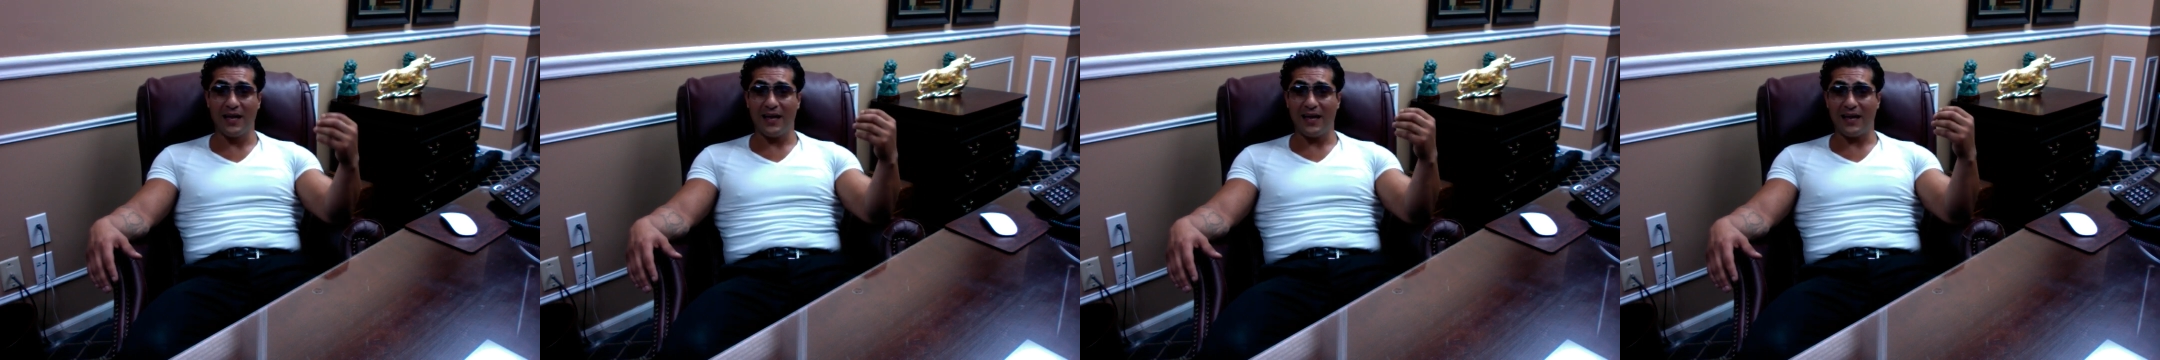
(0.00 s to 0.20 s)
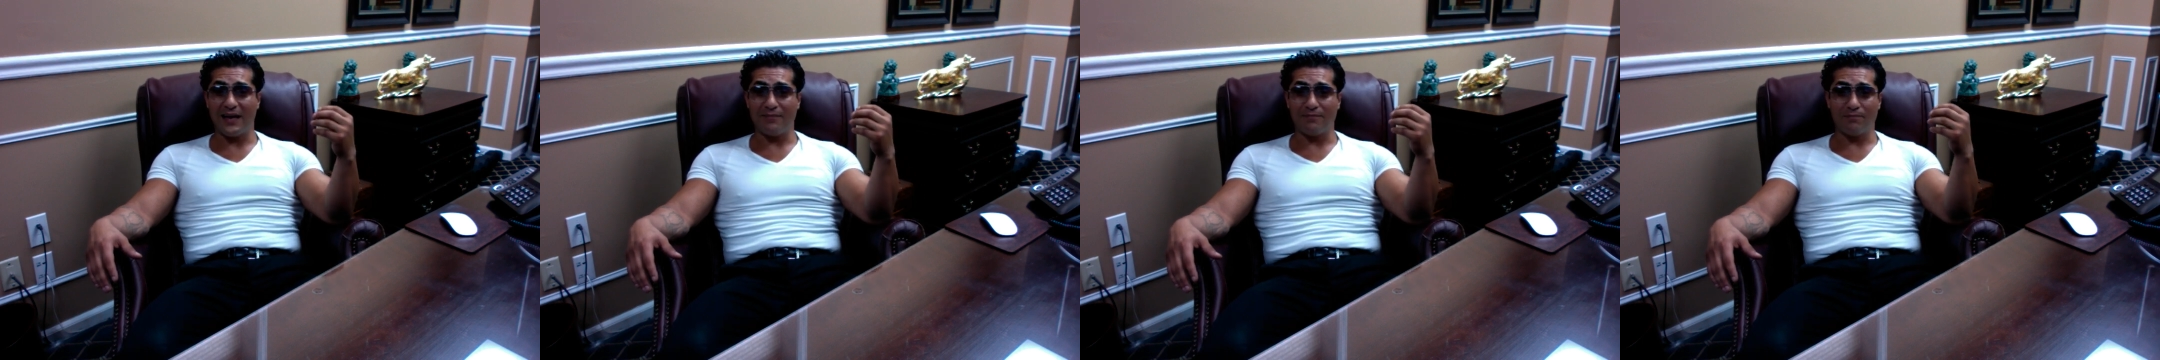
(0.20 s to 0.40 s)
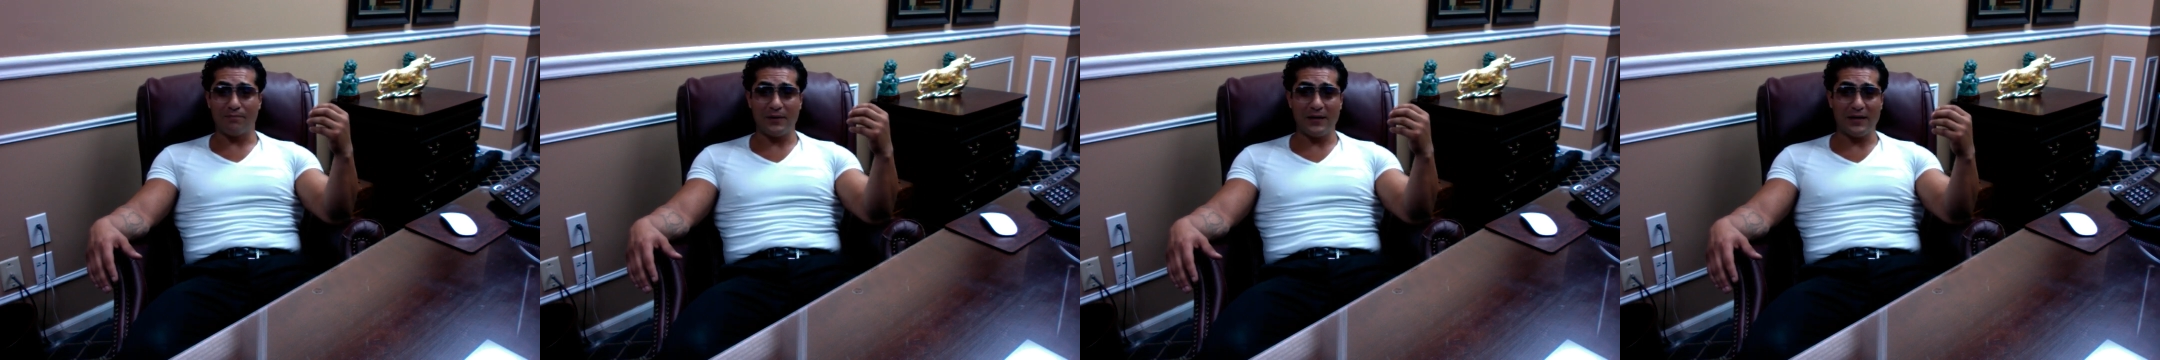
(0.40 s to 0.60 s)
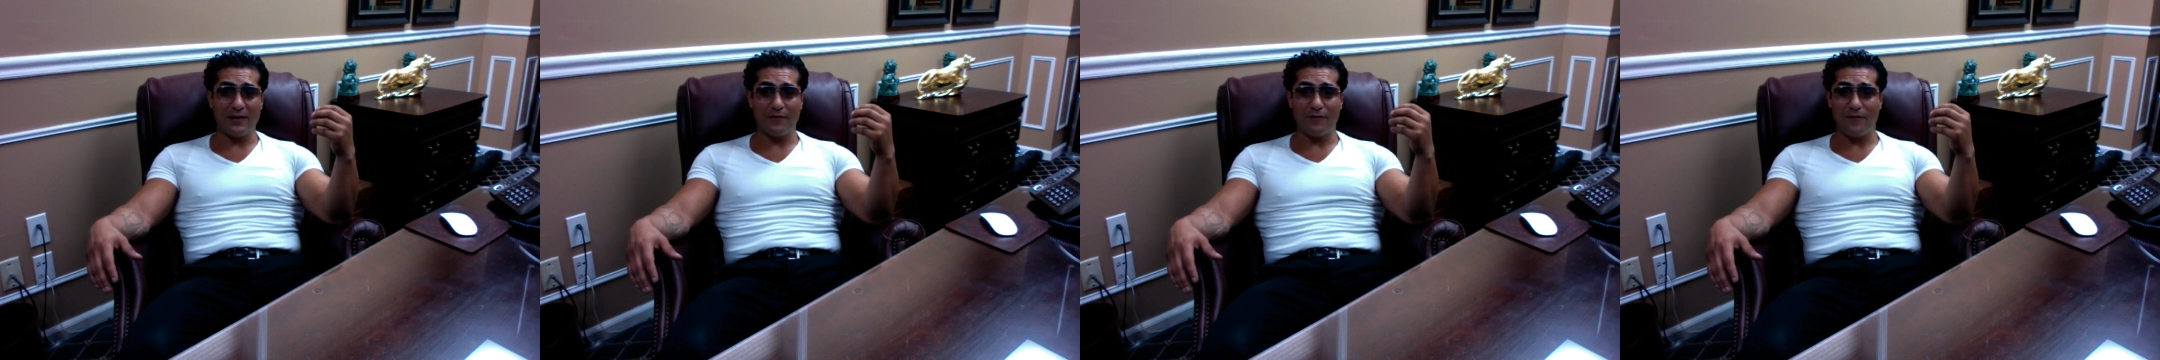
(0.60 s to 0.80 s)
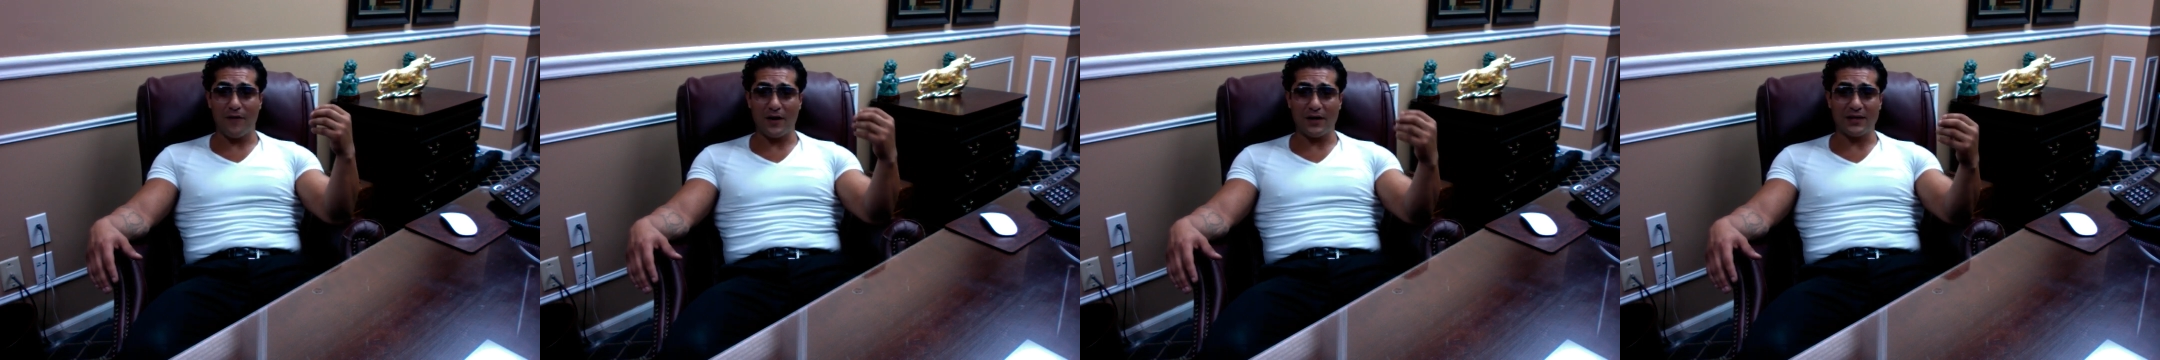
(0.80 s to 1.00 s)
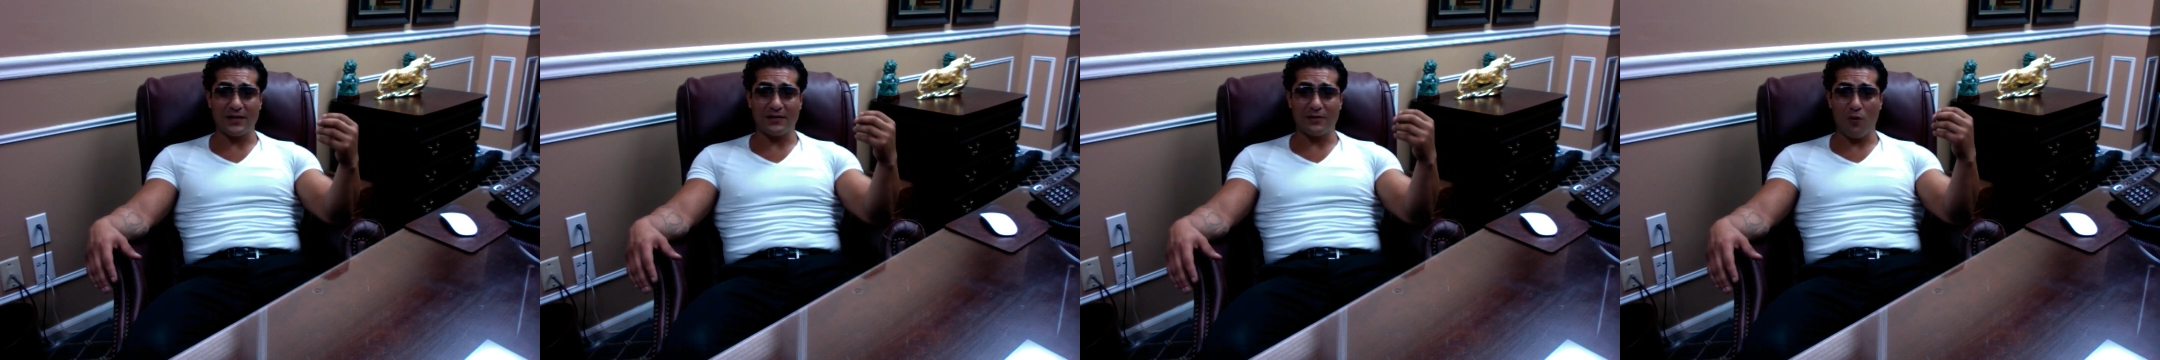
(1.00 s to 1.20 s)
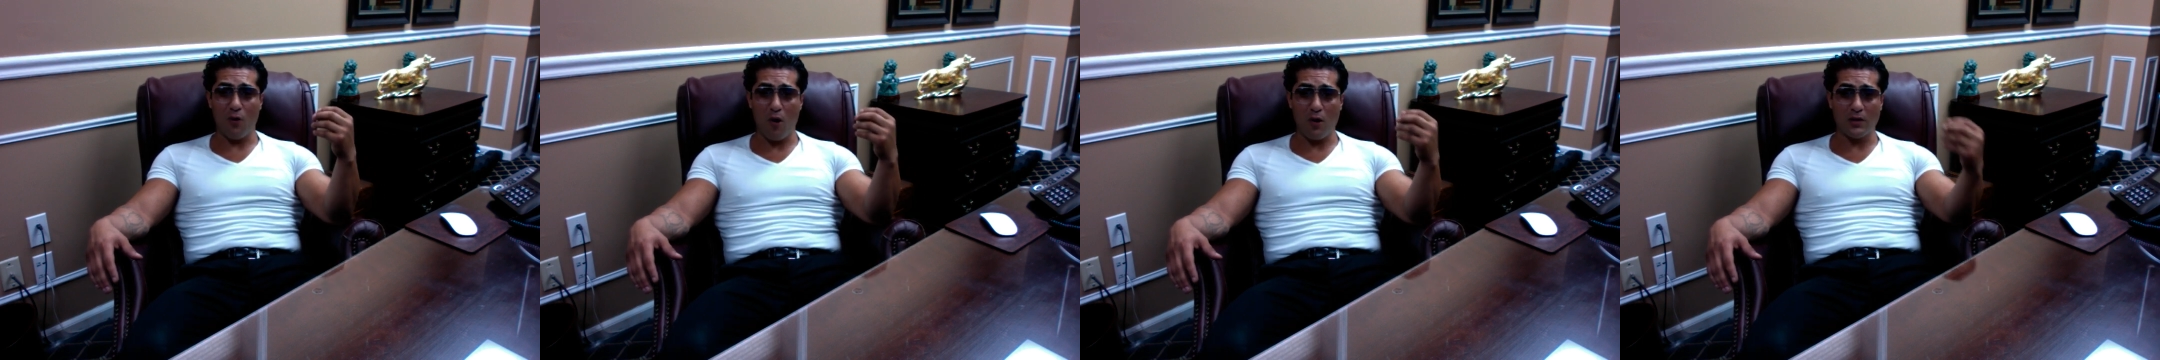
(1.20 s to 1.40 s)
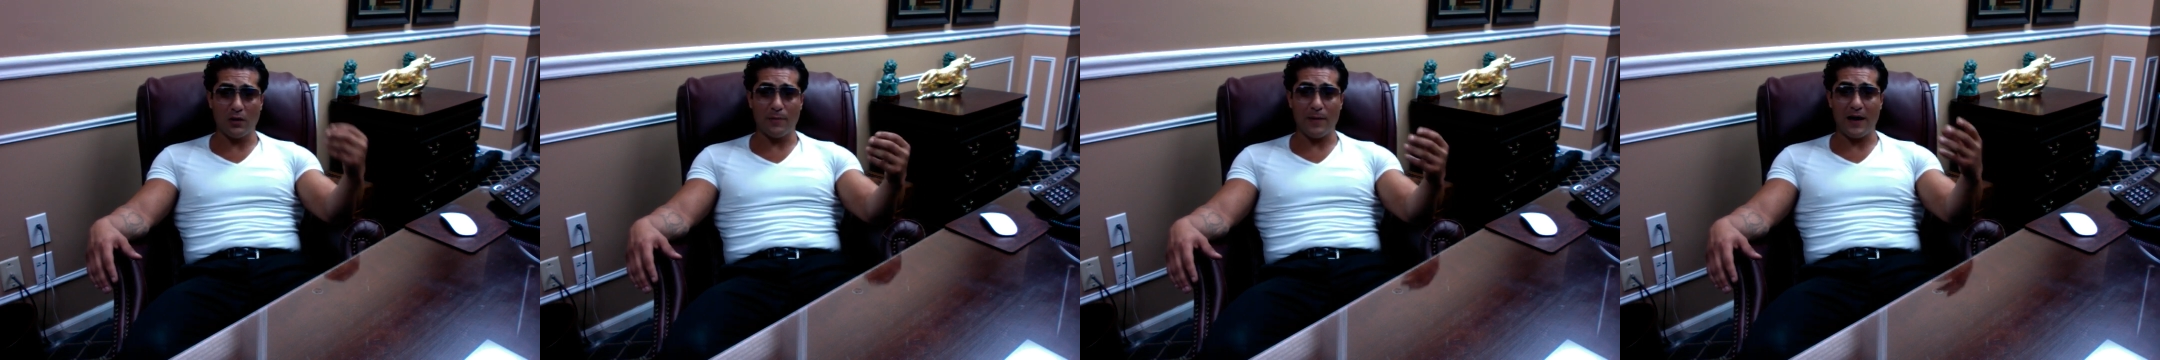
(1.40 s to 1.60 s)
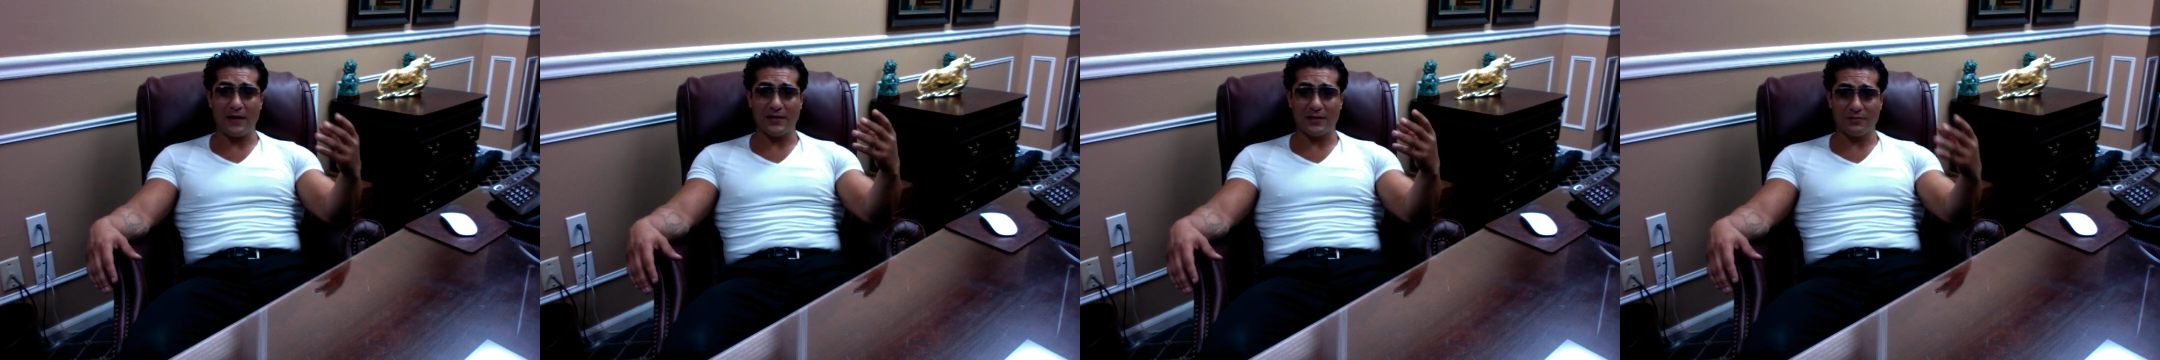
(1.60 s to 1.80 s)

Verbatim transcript: and being fucking all about